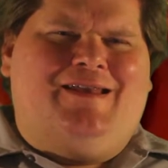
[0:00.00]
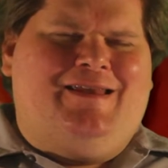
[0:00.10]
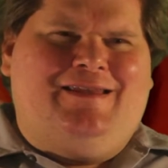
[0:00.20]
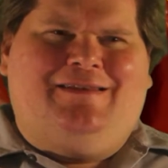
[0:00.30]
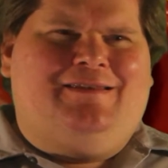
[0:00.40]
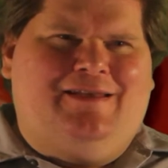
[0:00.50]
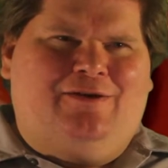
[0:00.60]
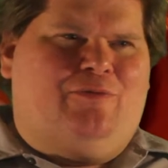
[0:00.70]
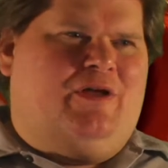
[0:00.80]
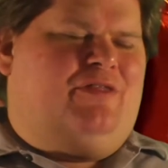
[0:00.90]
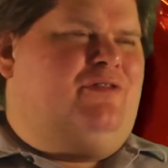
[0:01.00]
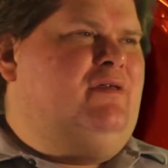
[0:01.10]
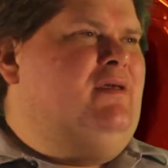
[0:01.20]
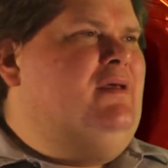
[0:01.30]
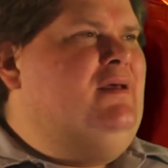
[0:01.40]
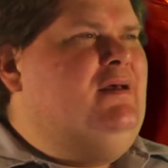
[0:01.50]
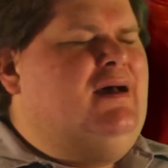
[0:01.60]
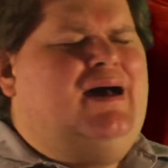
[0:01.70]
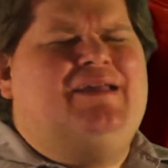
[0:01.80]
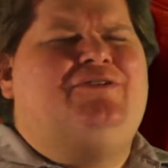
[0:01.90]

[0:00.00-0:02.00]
I need to deal with. I